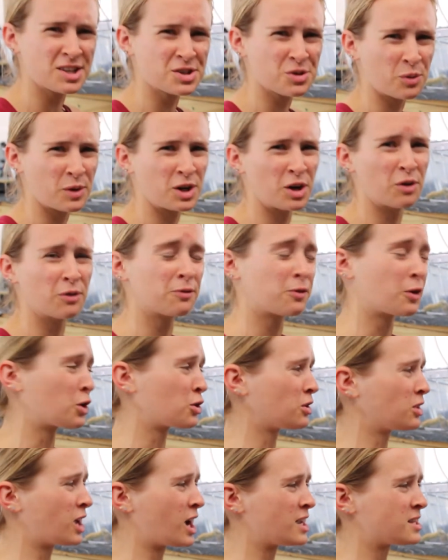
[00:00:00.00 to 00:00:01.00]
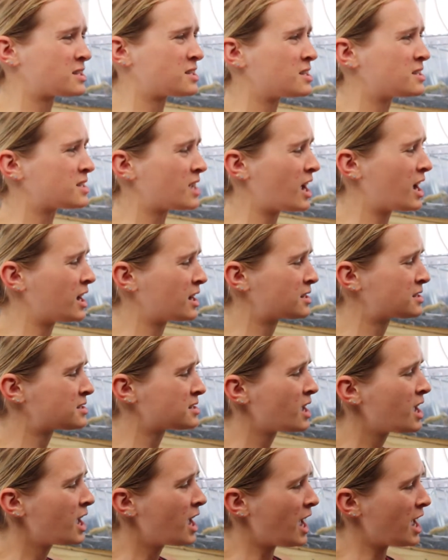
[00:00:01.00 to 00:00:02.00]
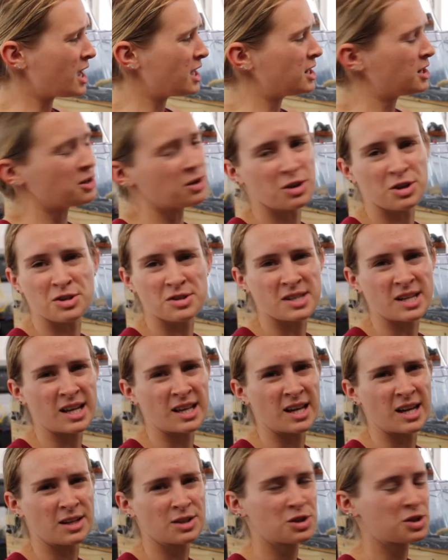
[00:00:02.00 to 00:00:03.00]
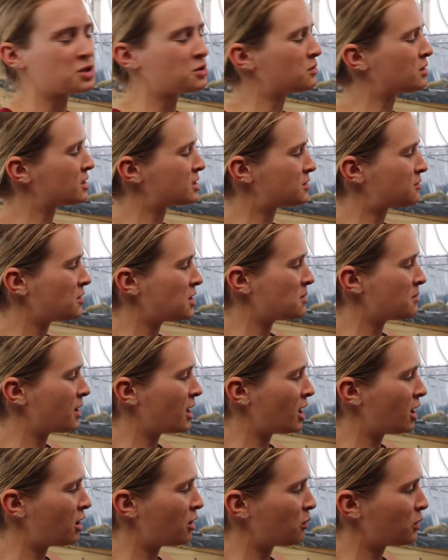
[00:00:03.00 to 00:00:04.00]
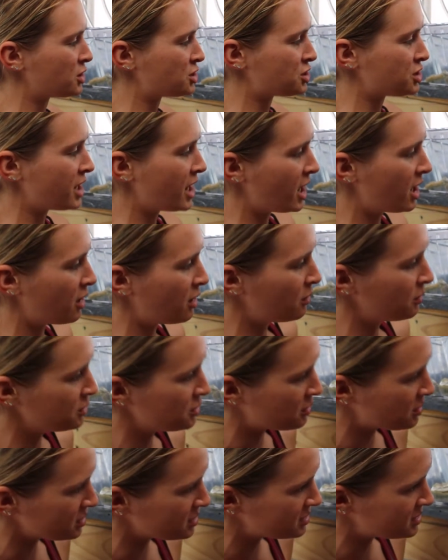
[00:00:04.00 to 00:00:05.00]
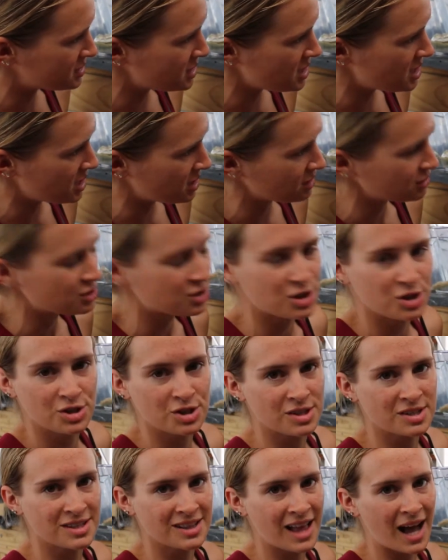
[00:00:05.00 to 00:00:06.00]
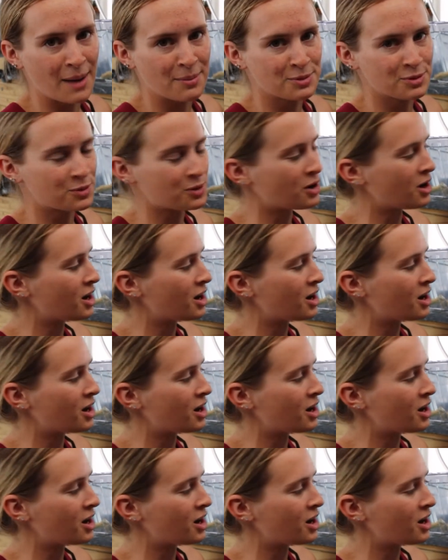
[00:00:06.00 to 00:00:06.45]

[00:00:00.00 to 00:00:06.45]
so we don't fertilize these eggs, and introducing it to this female, which now you can see she just clapped for